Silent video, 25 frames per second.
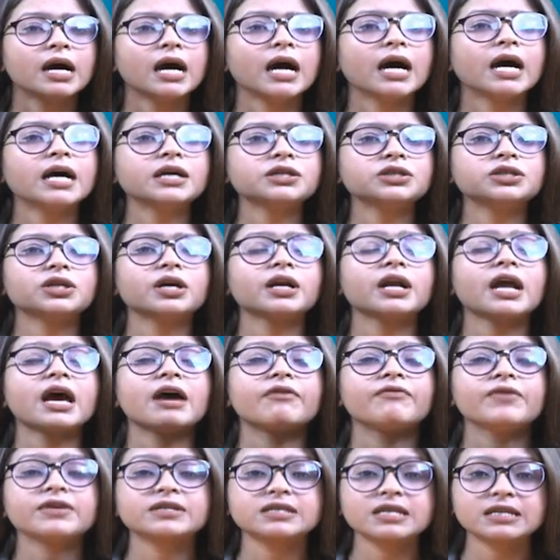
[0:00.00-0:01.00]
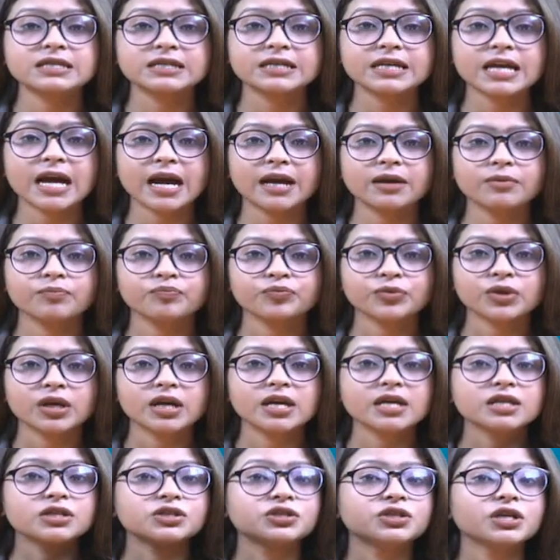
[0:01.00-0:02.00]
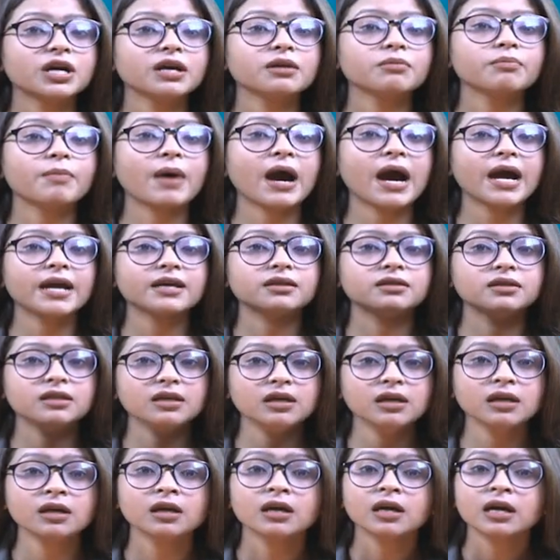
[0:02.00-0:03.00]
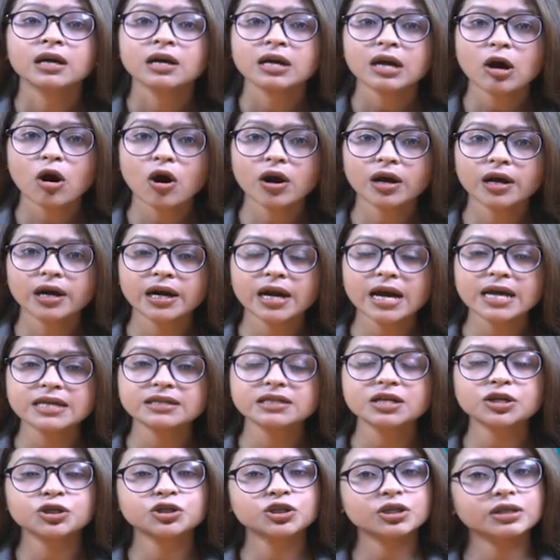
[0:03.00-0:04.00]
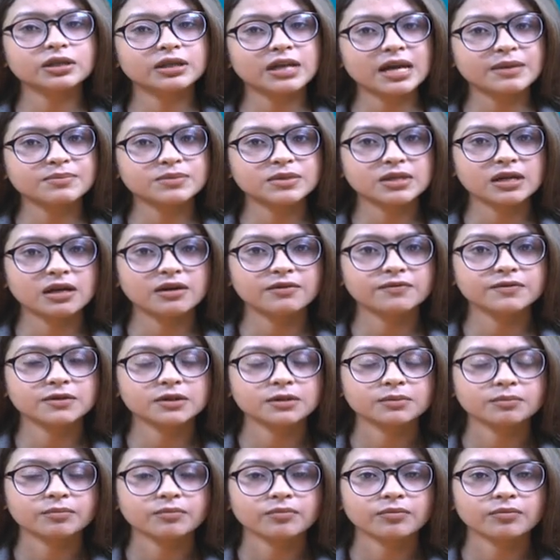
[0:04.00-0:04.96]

under FSSAI is done by the organization themselves.